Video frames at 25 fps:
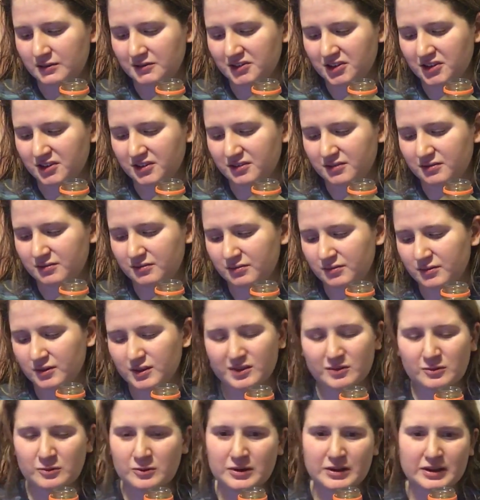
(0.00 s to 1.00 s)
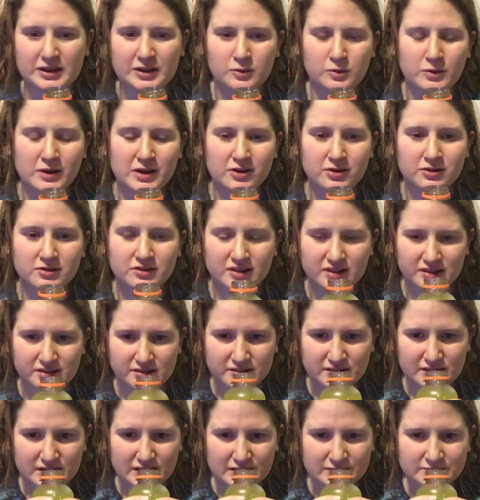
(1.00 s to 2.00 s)
Just really weird
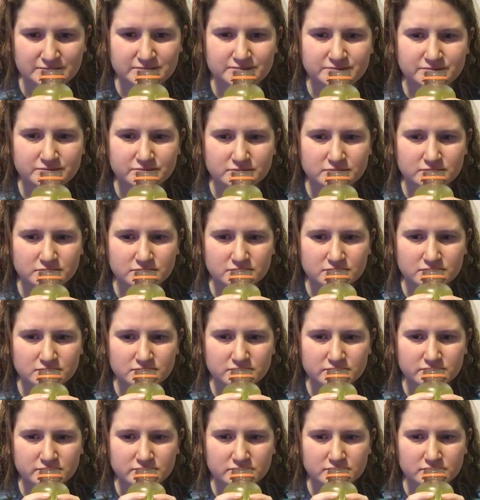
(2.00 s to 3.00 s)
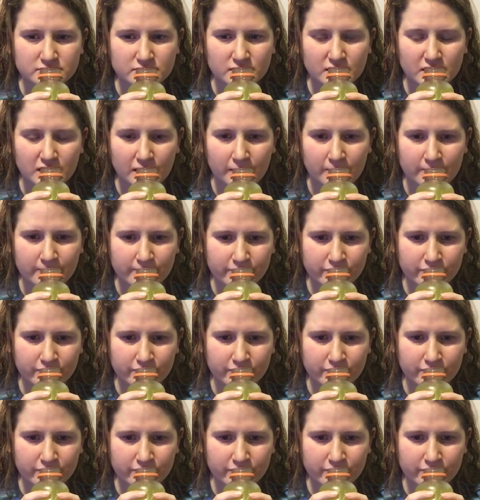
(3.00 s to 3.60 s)
tasting. Yeah.